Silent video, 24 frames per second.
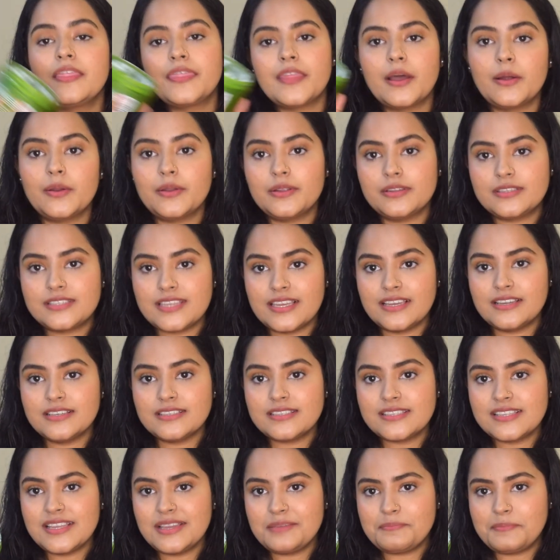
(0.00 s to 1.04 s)
Now take a
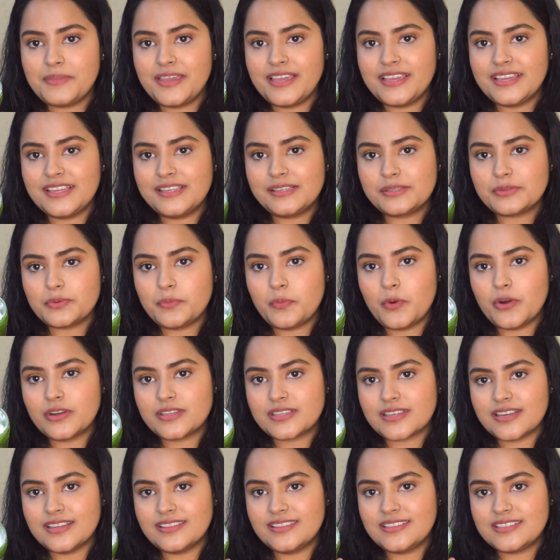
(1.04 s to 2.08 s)
sneak peek into
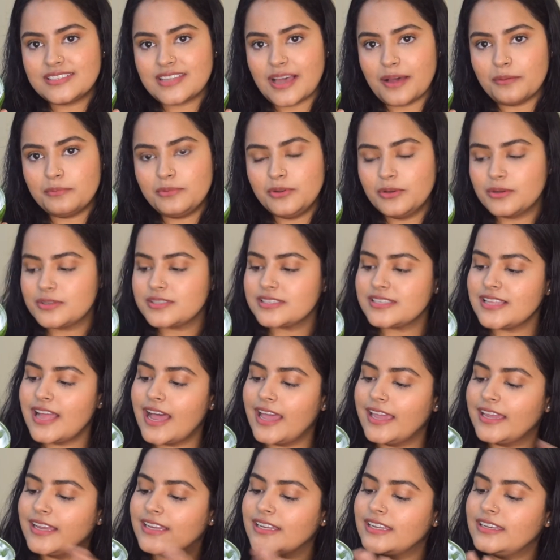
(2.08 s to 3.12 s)
what the tub looks
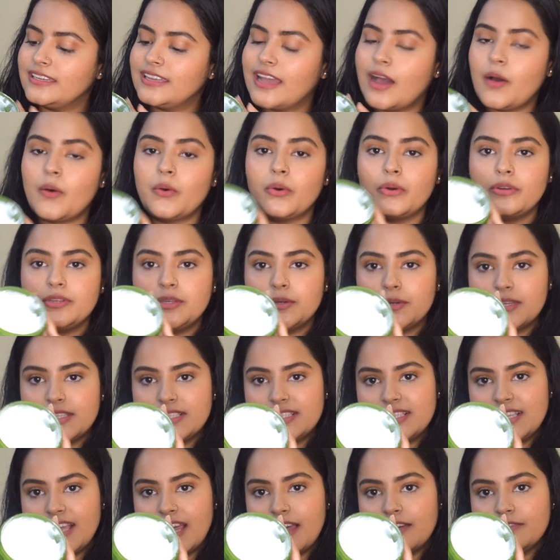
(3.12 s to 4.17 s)
like. Now you can
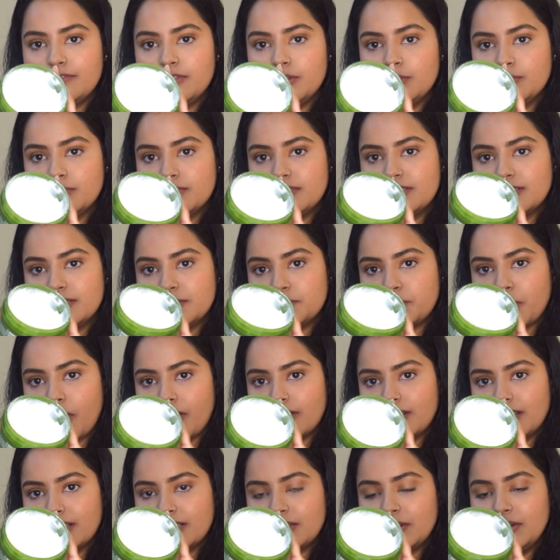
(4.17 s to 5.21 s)
see I have used this
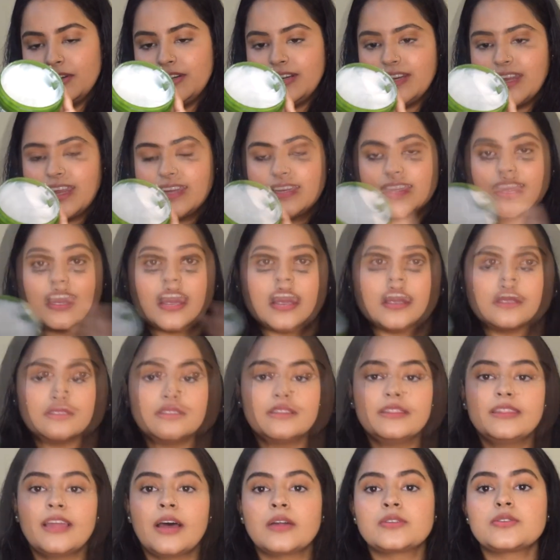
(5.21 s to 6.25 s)
product already.
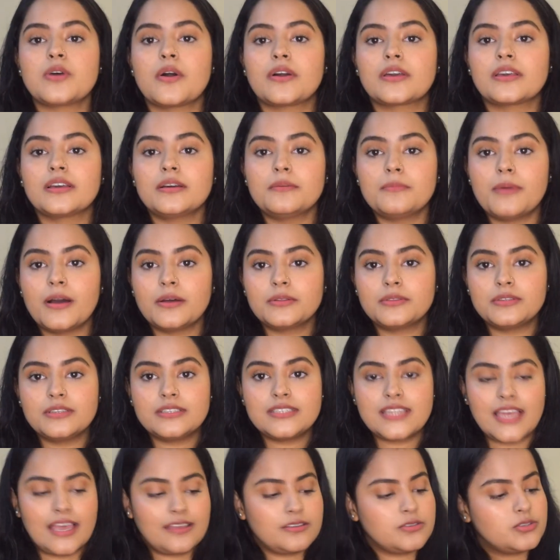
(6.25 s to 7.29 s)
Now talking about the
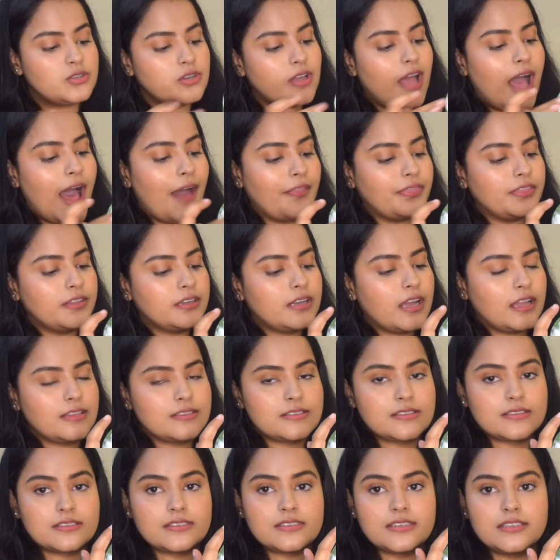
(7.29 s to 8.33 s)
texture and the
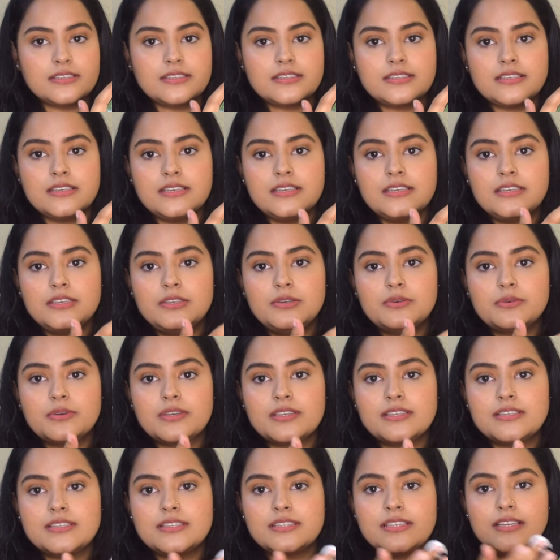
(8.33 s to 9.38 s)
consistency, you
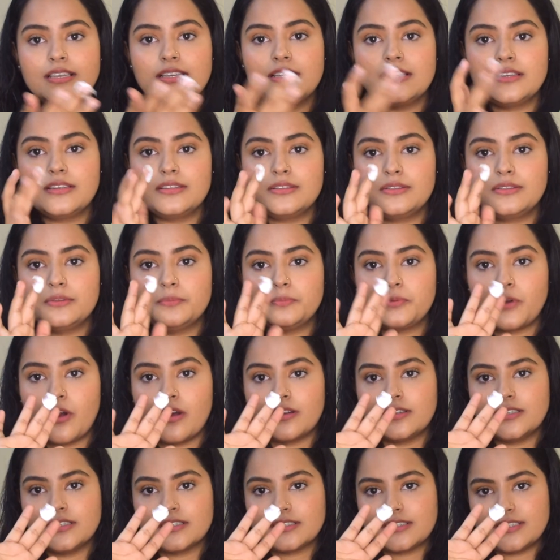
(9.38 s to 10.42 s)
can see the
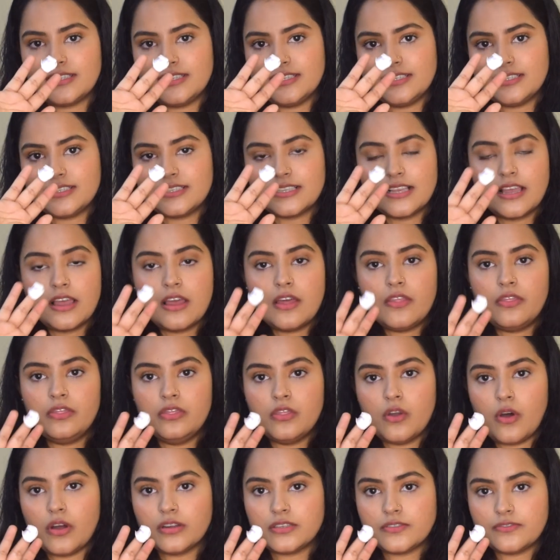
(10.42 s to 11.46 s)
product is
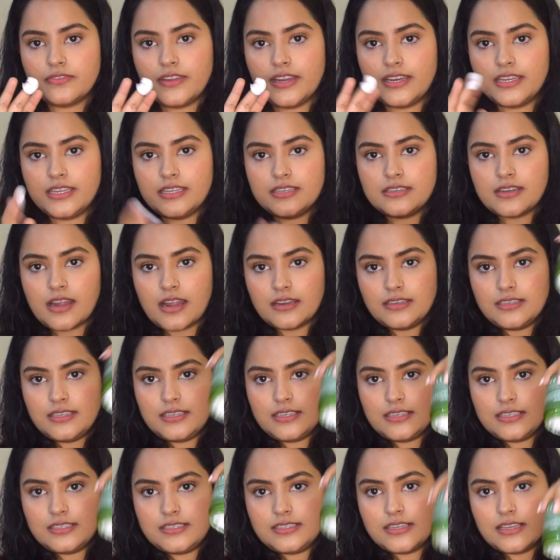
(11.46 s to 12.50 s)
not very
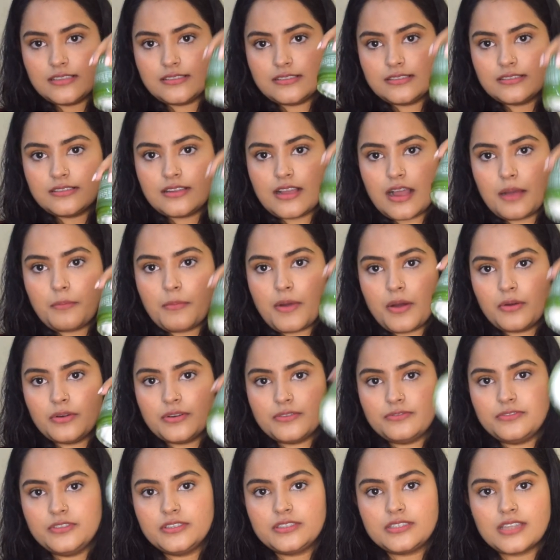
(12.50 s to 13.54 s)
runny. It doesn't come out
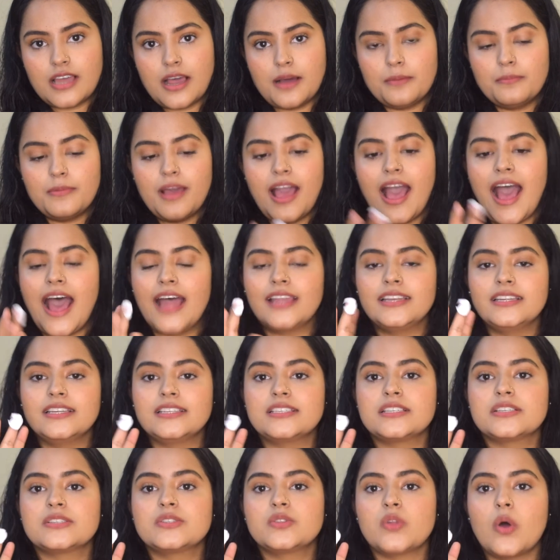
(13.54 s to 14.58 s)
of the tub, and
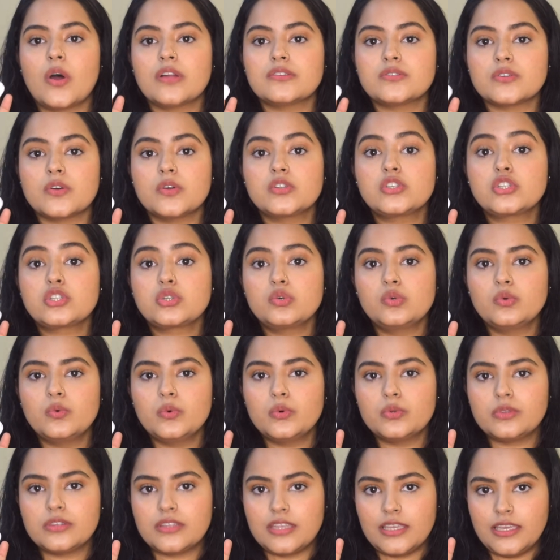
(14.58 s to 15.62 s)
it is not too
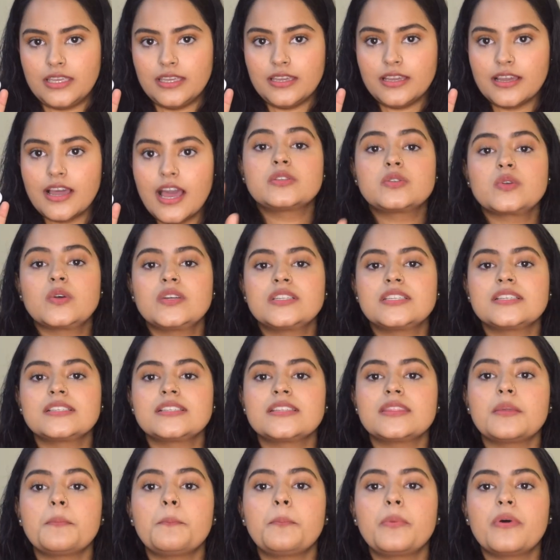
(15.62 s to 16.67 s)
thick, so it is
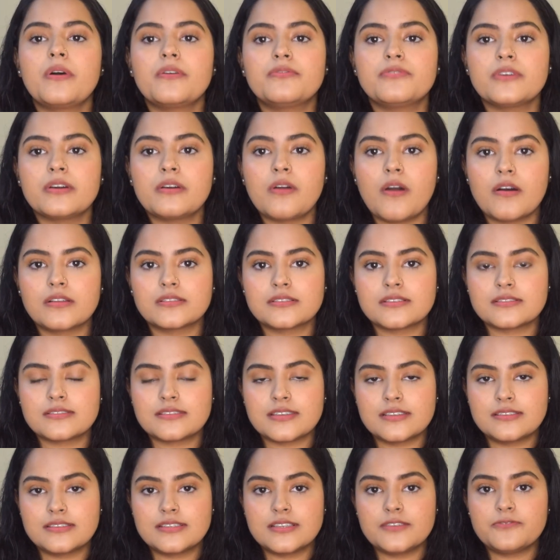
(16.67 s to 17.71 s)
in the perfect
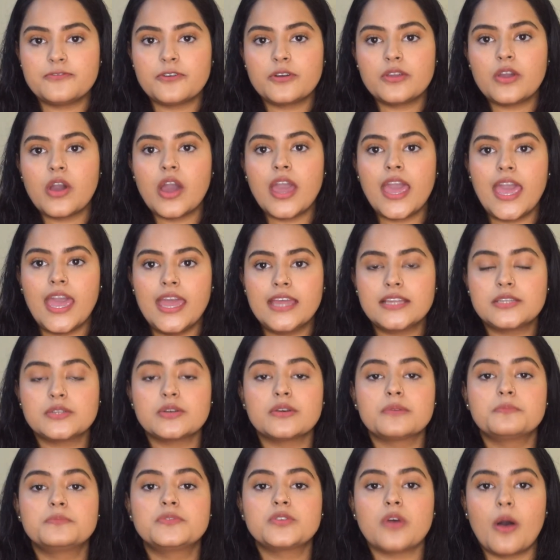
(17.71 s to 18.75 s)
consistency for your hair to
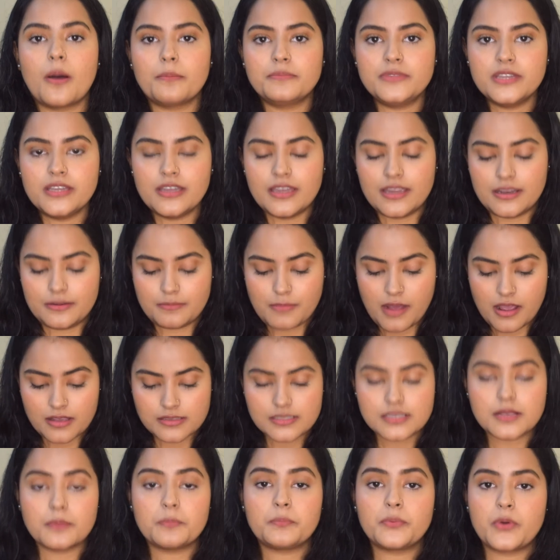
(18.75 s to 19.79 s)
absorb the hair
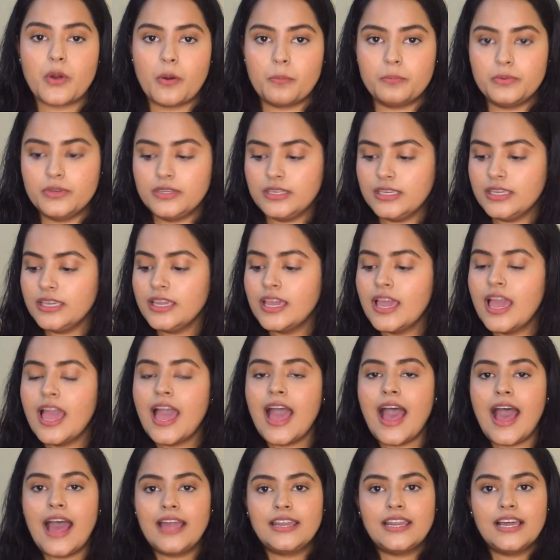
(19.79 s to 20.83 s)
mask properly.
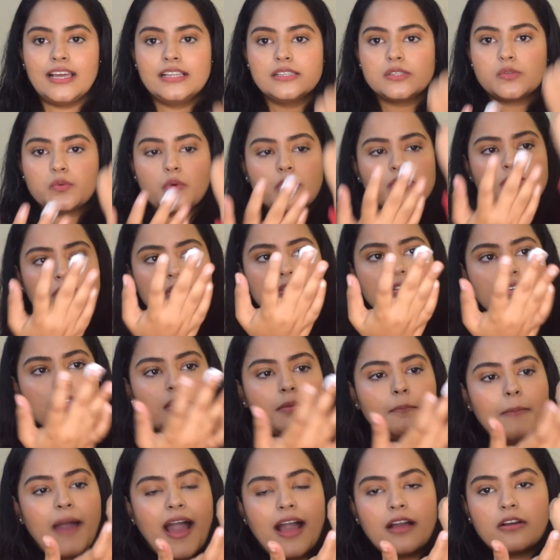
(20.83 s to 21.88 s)
And I'll swatch it on the
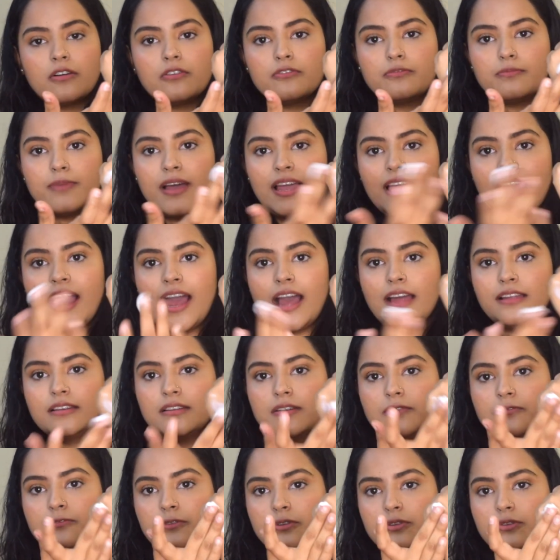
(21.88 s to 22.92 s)
back of my hand
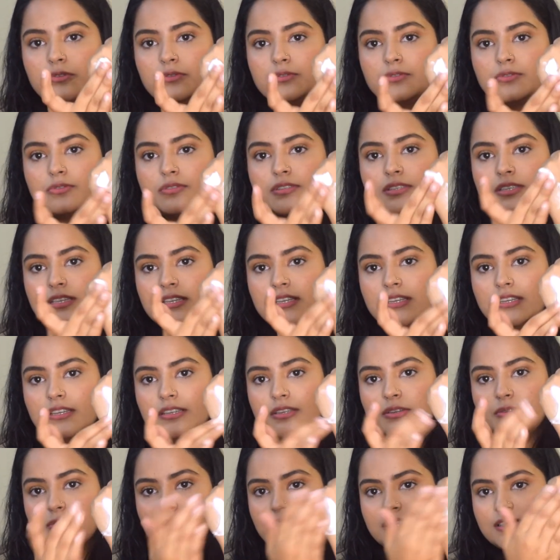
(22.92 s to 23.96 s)
for you to see.
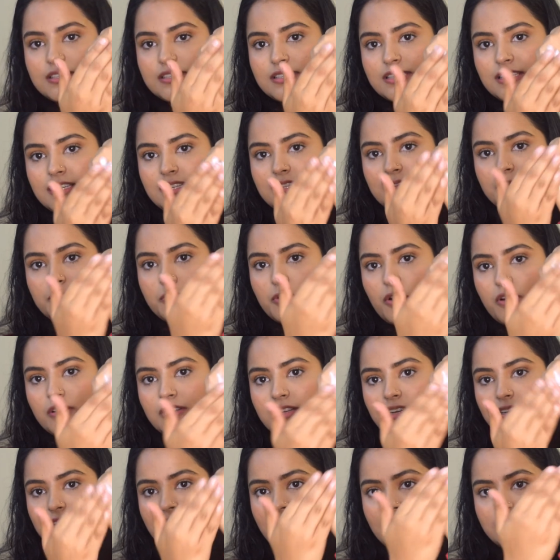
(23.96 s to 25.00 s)
You can see the
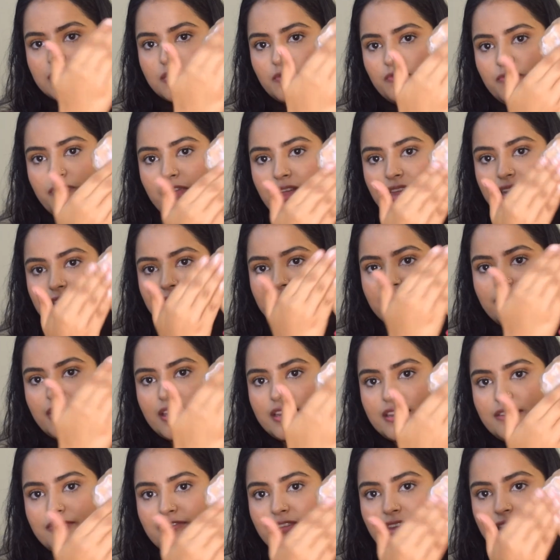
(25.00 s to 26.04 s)
product has a
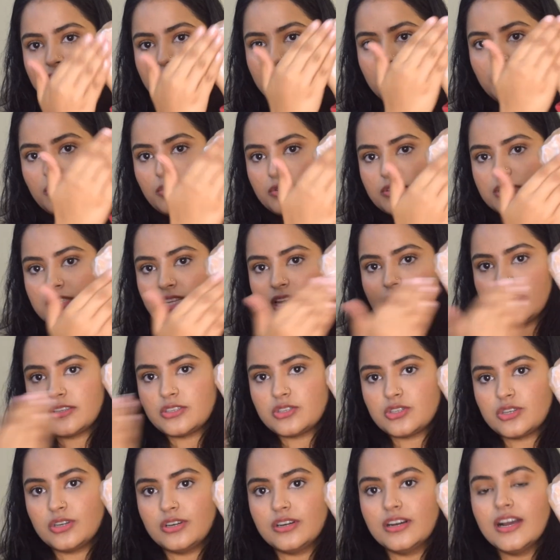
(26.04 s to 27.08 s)
very good
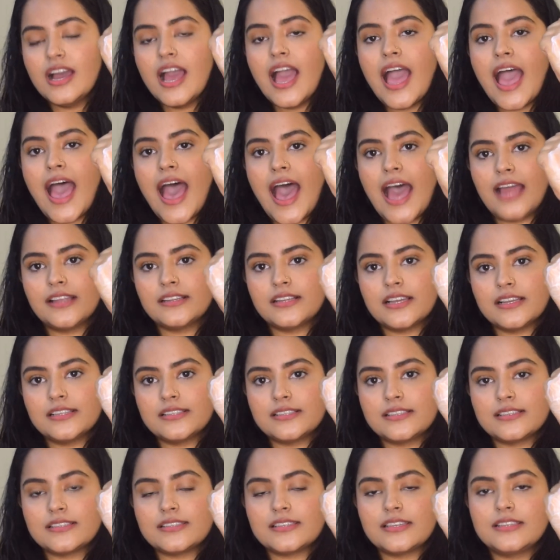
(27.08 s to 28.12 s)
texture and
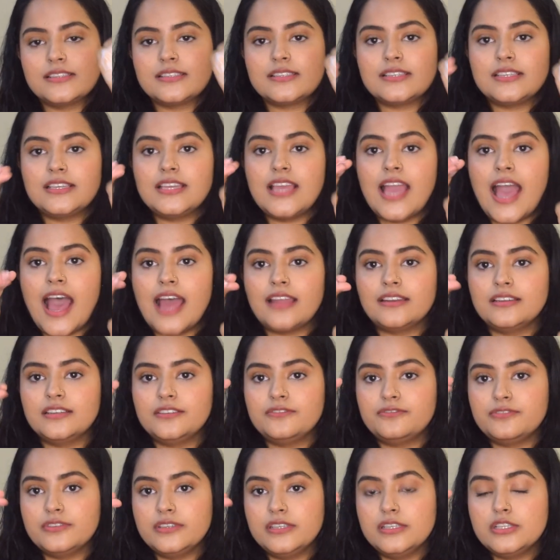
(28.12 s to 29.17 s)
consistency, and
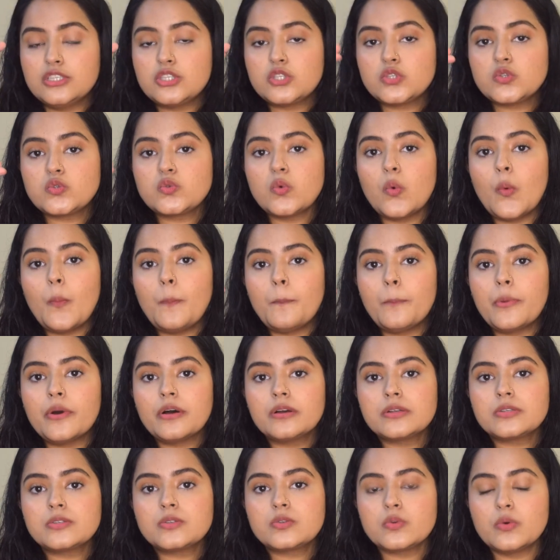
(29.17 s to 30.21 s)
it feels
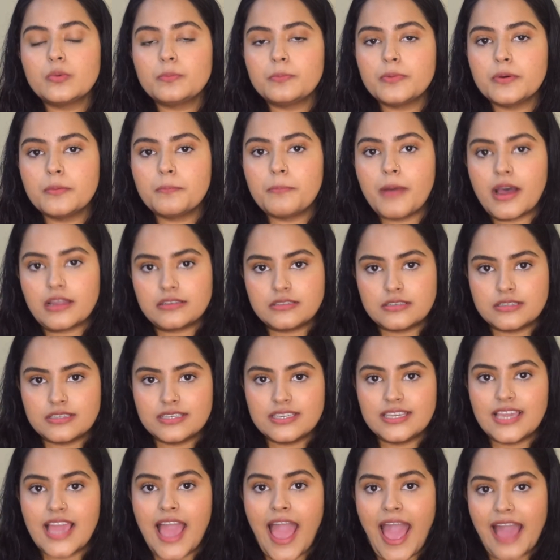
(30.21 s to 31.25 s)
super
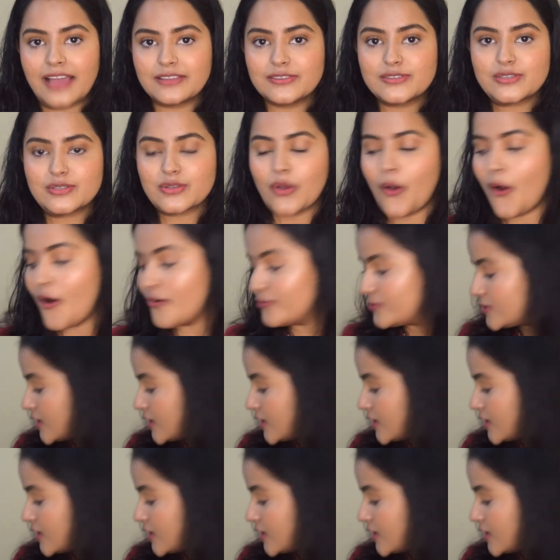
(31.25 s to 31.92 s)
buttery and soft.